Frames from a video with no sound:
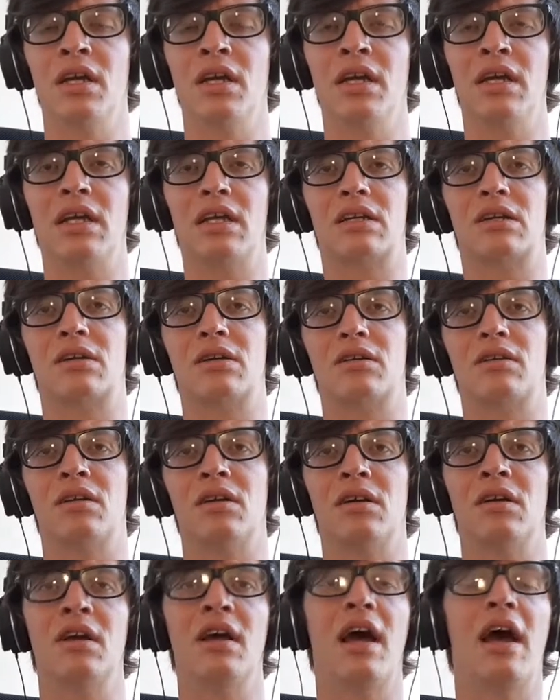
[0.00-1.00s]
he could
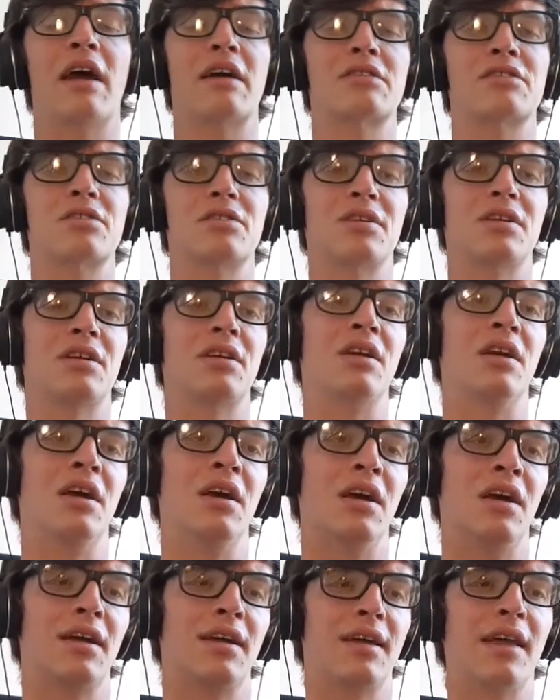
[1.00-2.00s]
actually
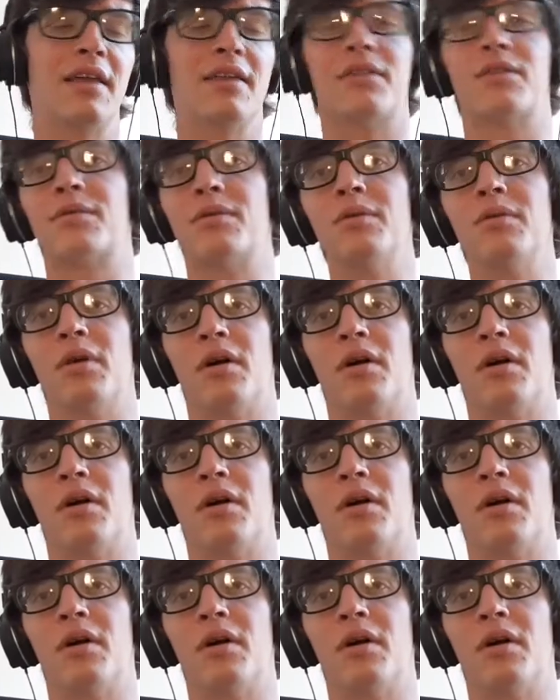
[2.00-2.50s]
get through